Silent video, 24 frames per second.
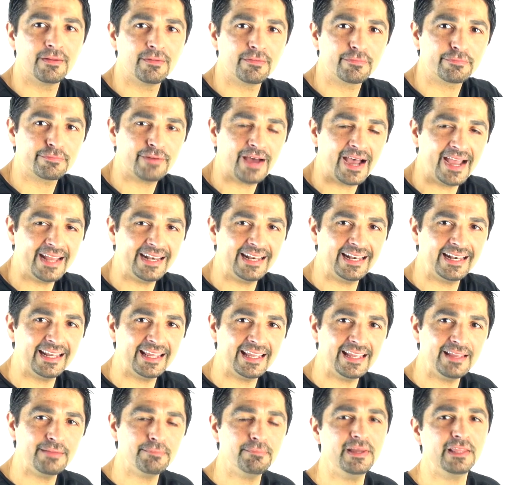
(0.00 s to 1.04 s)

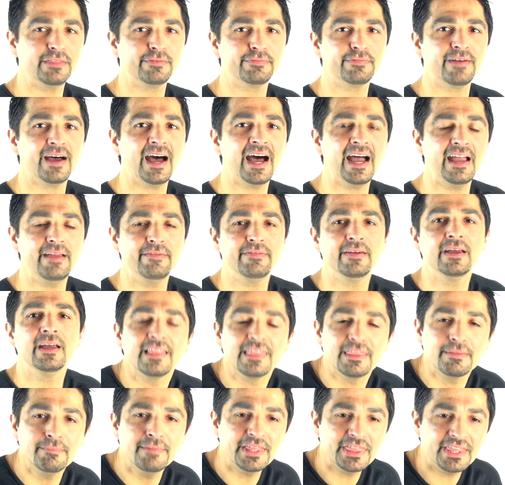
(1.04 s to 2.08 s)
Finally, myth 5.
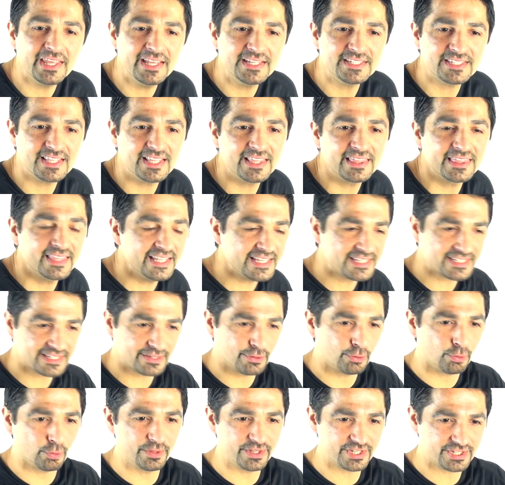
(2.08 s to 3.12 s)
The myth is that
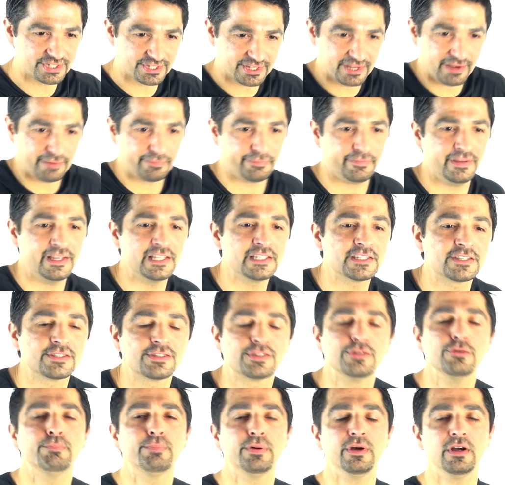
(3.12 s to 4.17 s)
all this stuff is
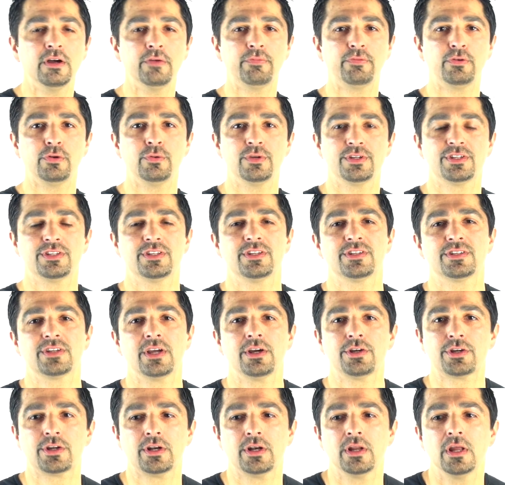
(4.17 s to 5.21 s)
superfluous
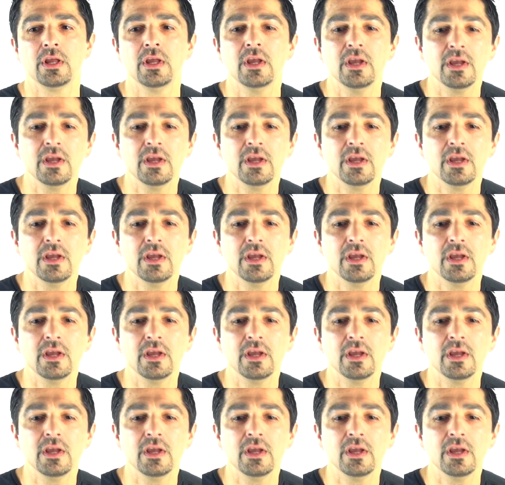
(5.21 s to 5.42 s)
discussion.